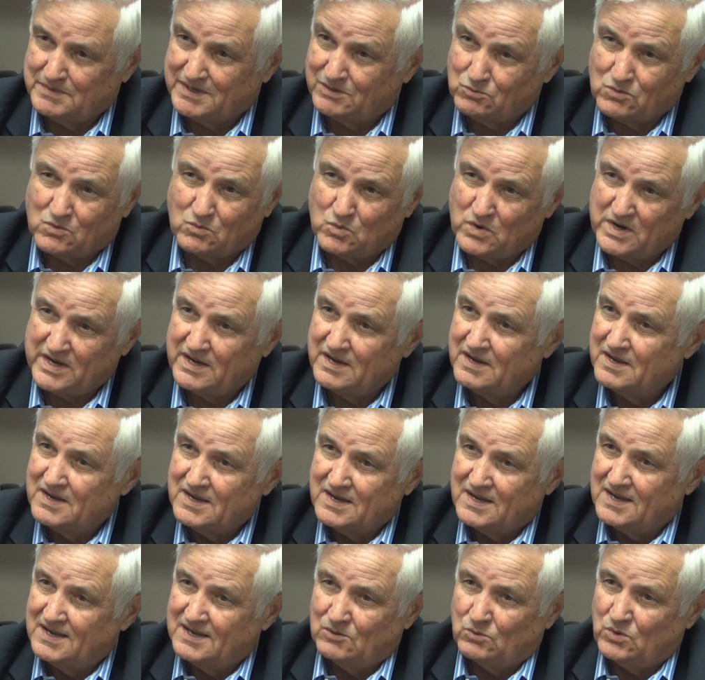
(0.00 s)
I mean, when
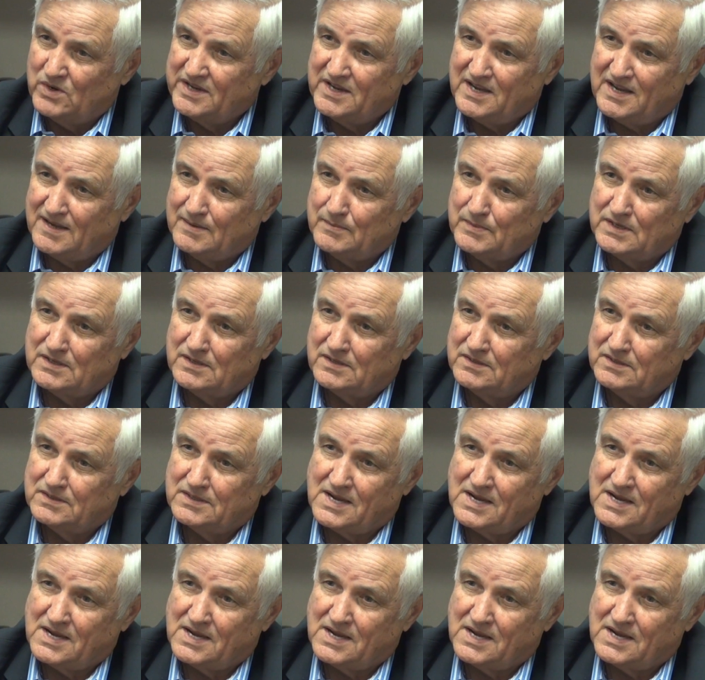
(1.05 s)
We came in